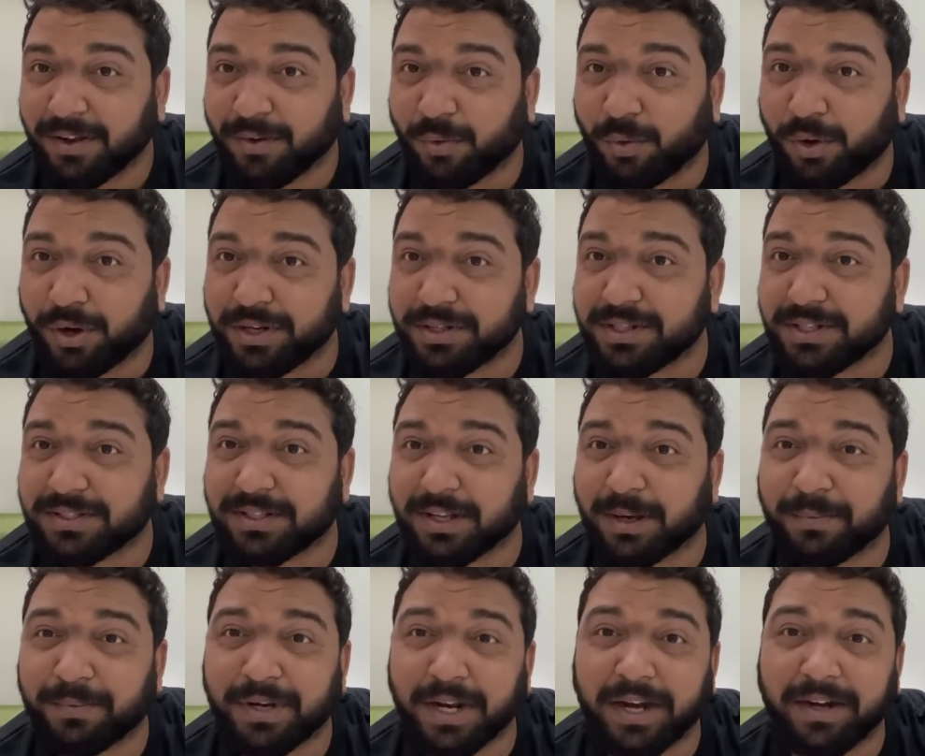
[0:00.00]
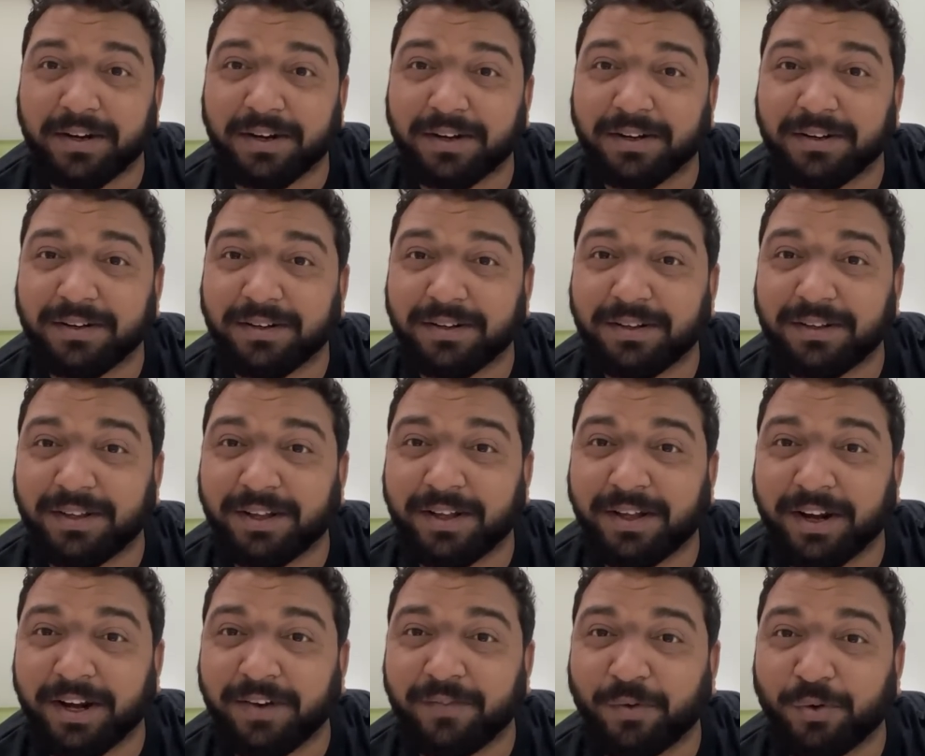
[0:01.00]
What is the subtitle? The
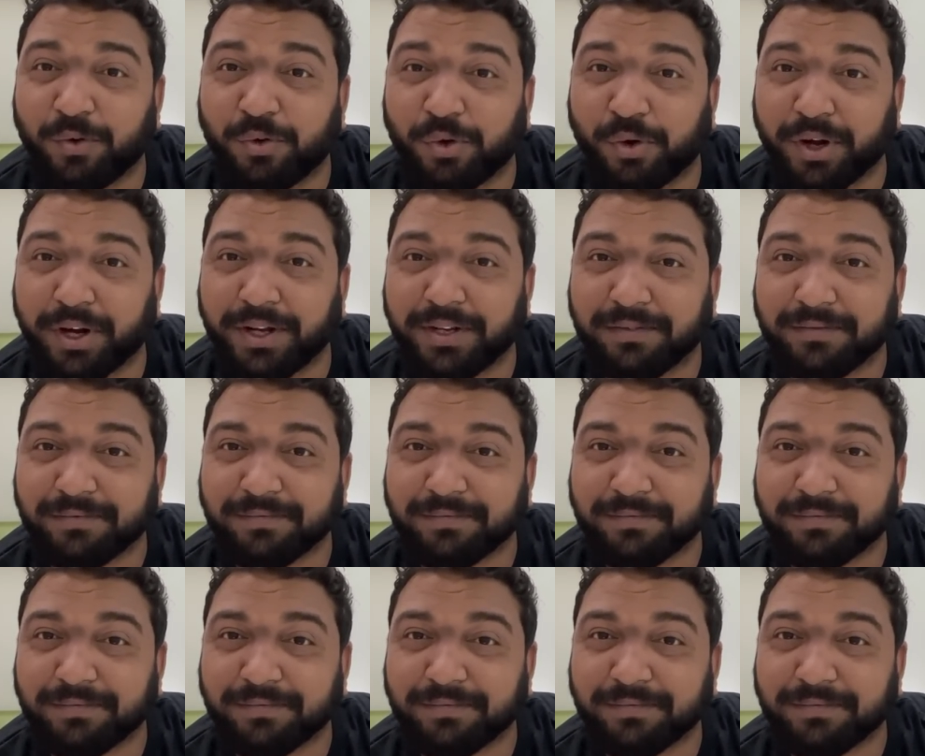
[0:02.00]
Greenwood Tree.